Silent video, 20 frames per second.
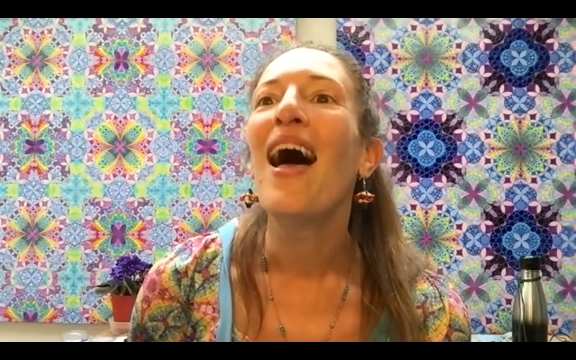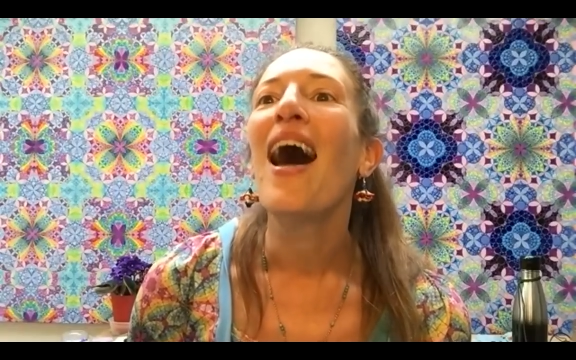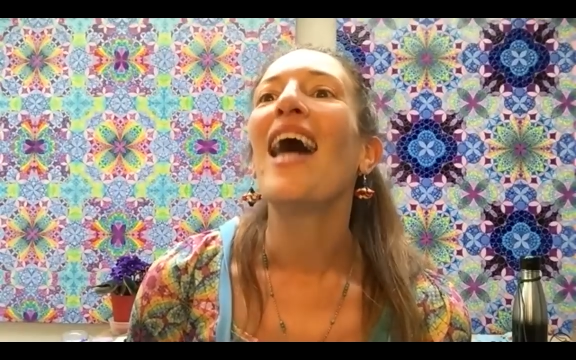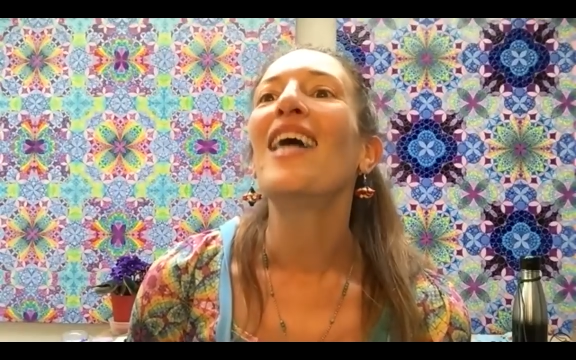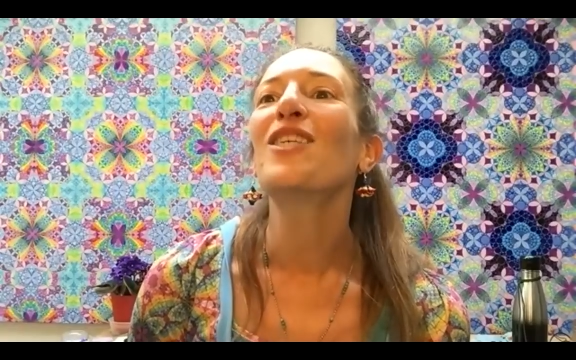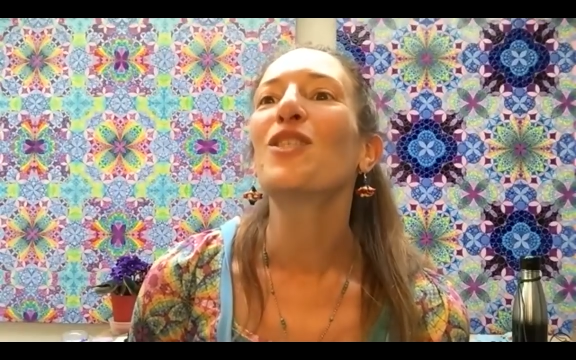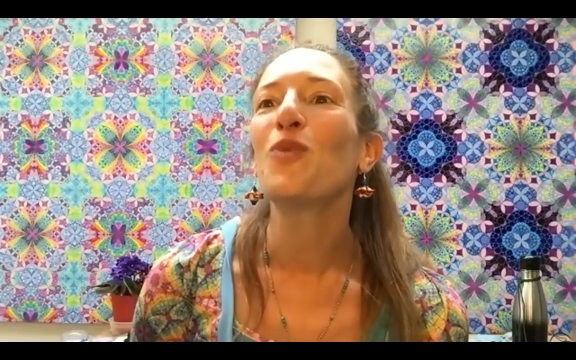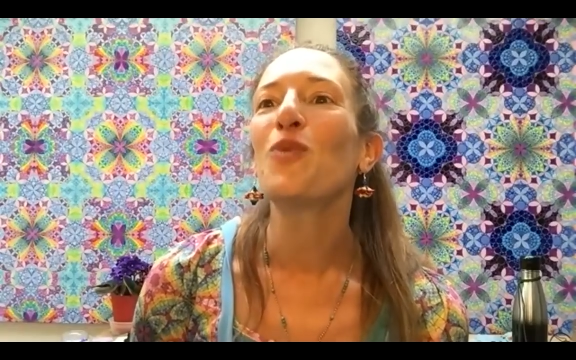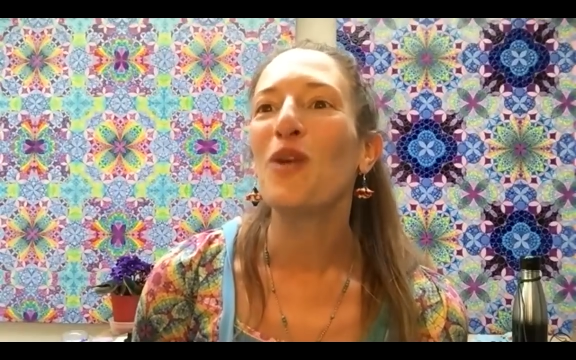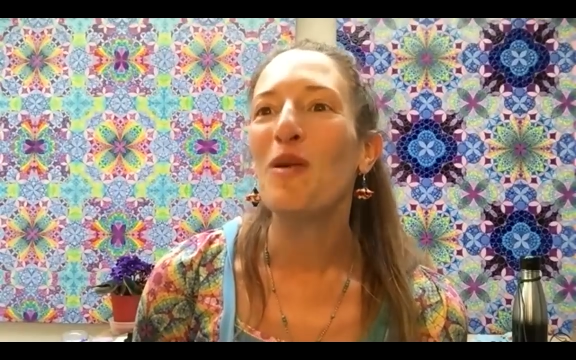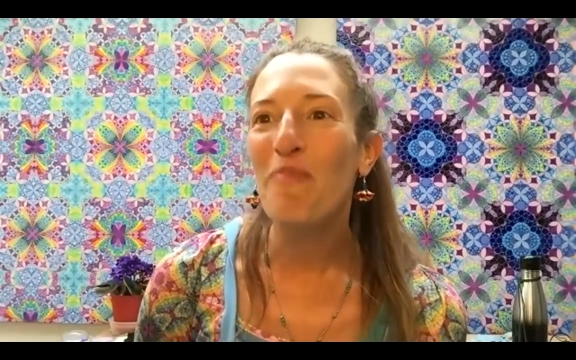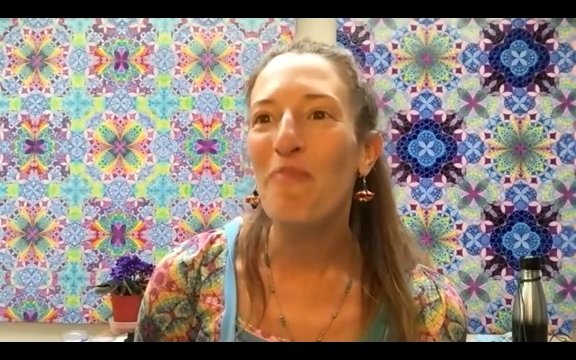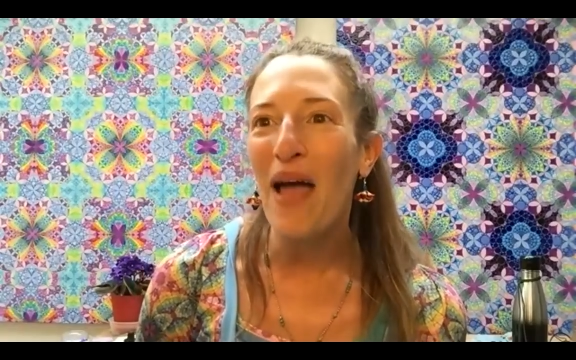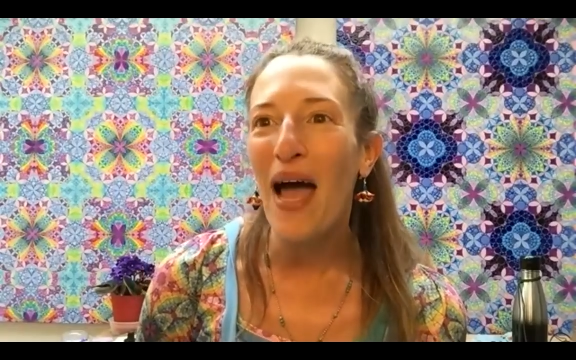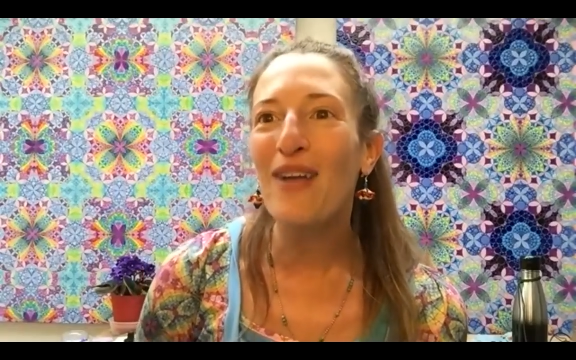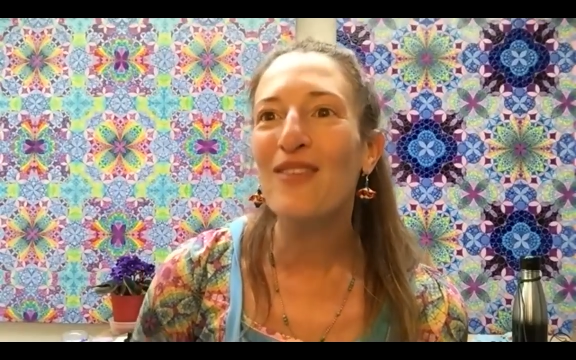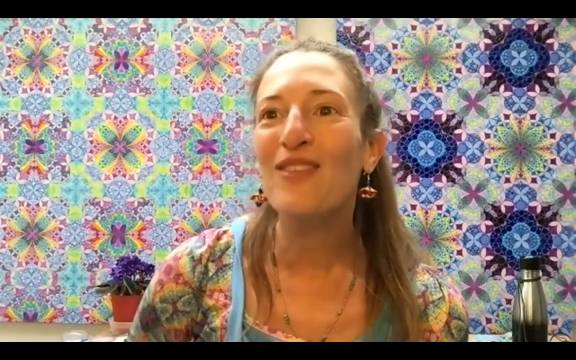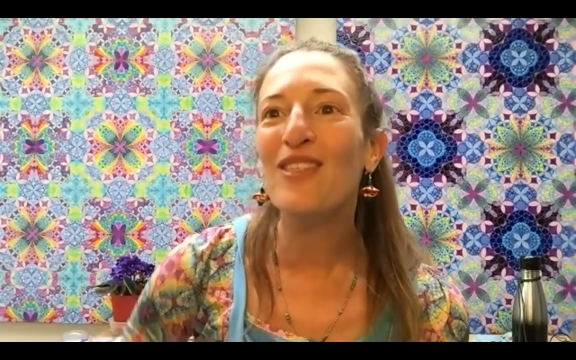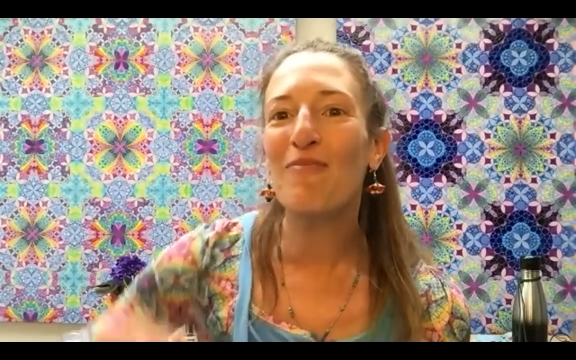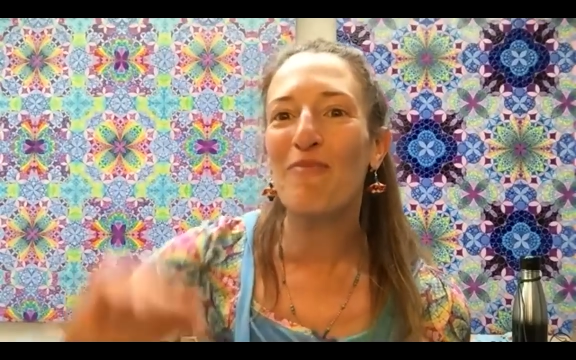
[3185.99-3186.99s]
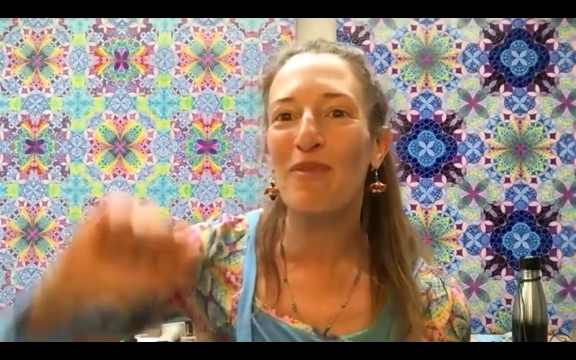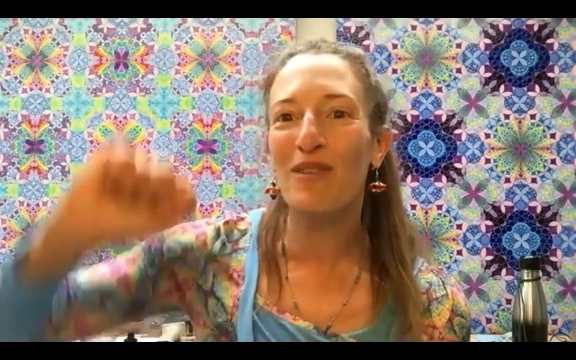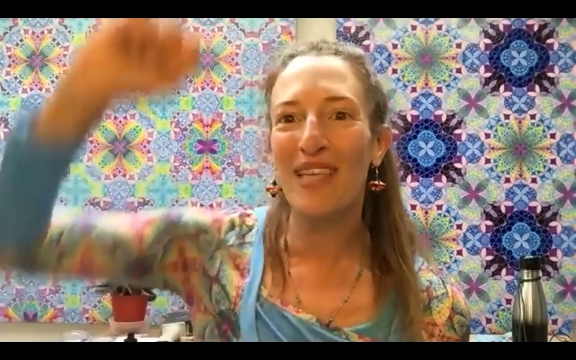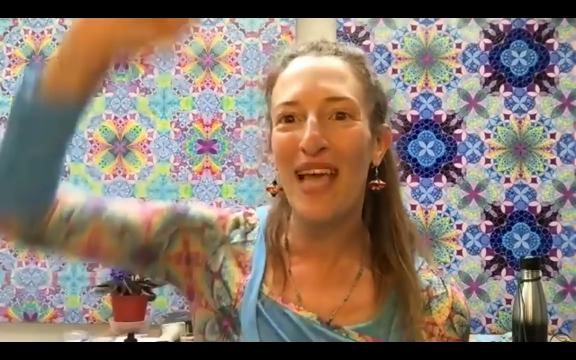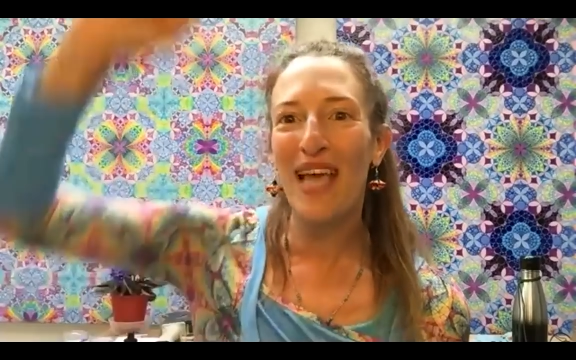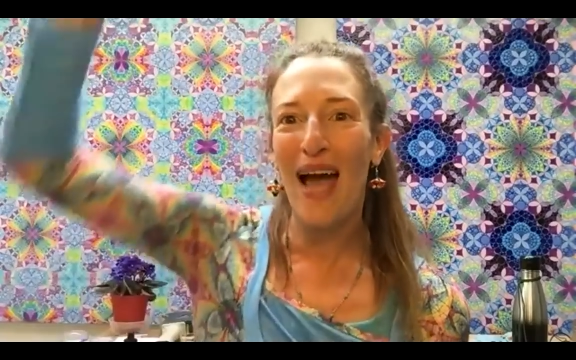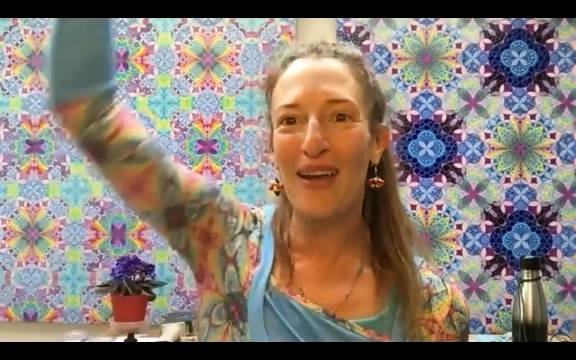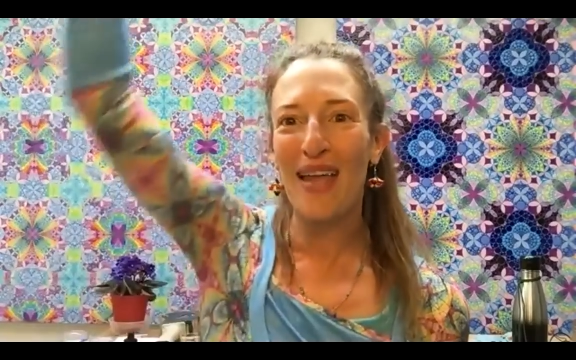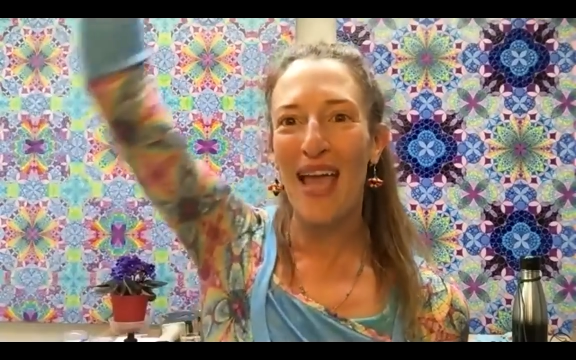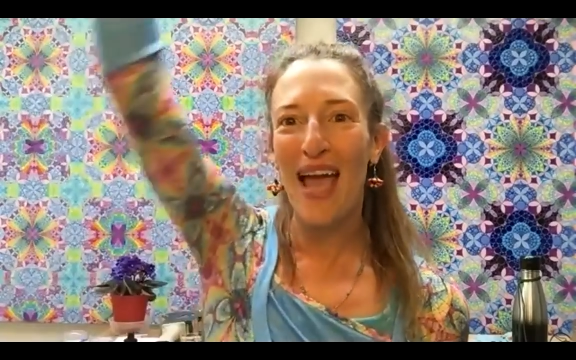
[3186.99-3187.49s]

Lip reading: I just want to bounce up and down